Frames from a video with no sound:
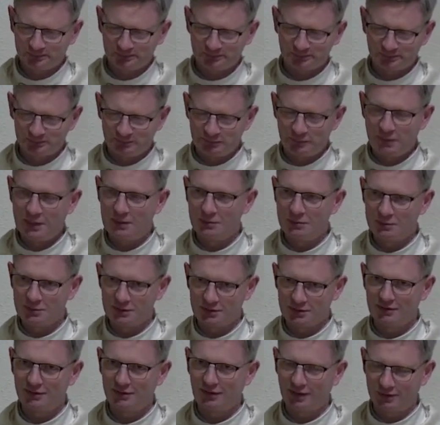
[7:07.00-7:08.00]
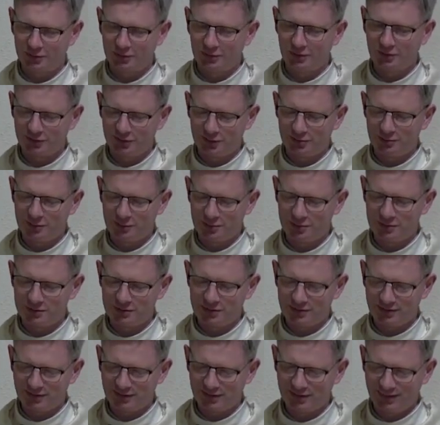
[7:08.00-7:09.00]
memes, I know they're called memes,
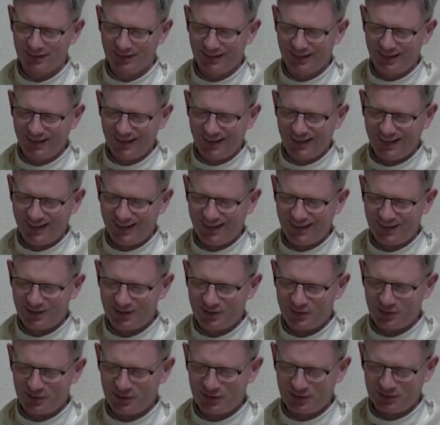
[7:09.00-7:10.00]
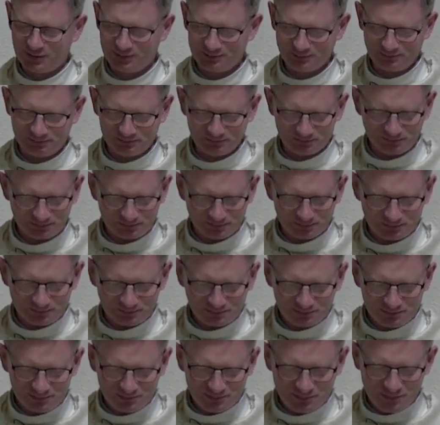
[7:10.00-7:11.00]
okay, uh, where
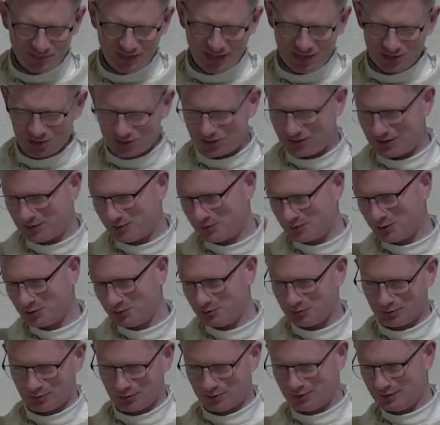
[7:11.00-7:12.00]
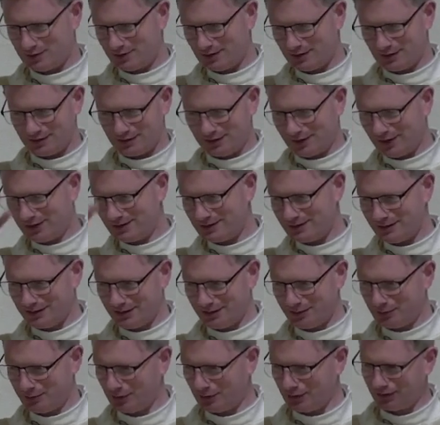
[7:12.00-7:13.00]
it just it was just one of those yeah, nicely
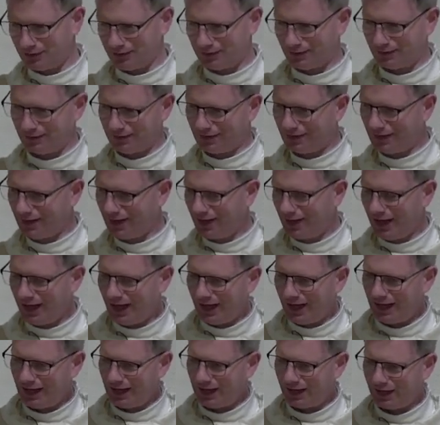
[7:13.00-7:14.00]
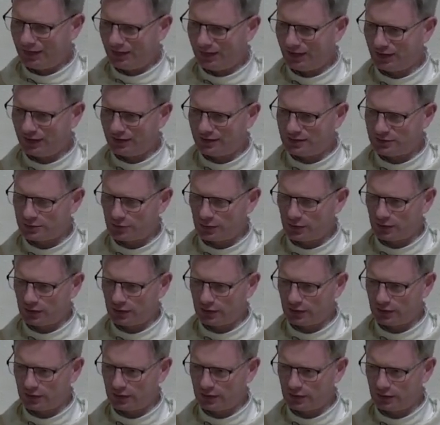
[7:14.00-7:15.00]
written uh, things
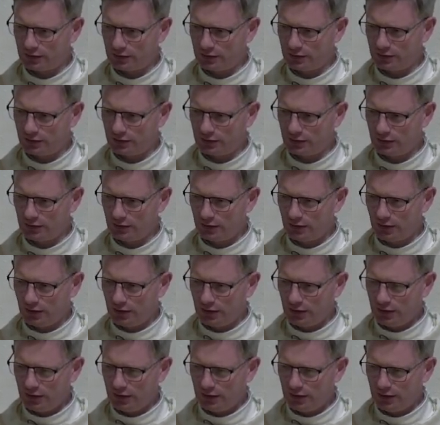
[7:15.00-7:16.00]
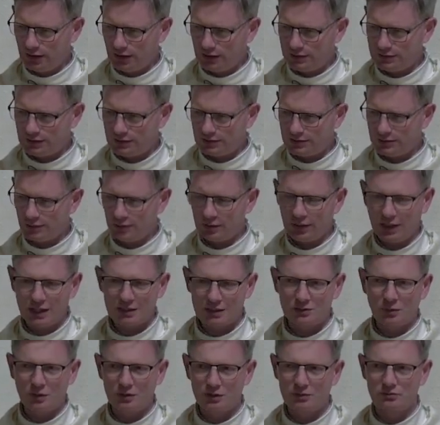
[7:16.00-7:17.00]
where it says, "Don't
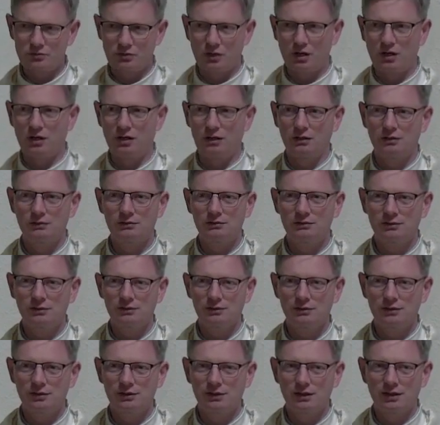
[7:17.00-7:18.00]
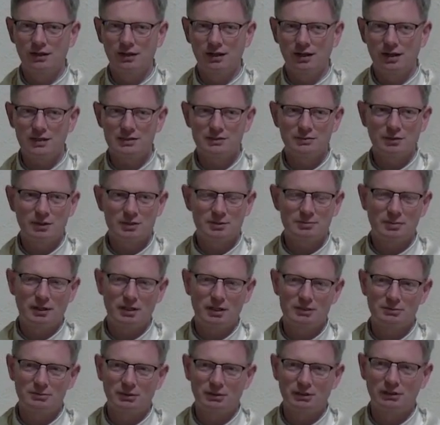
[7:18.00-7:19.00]
ask what's wrong, ask what's
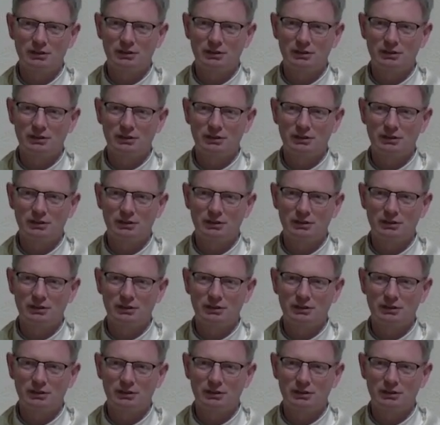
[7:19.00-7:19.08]
possible.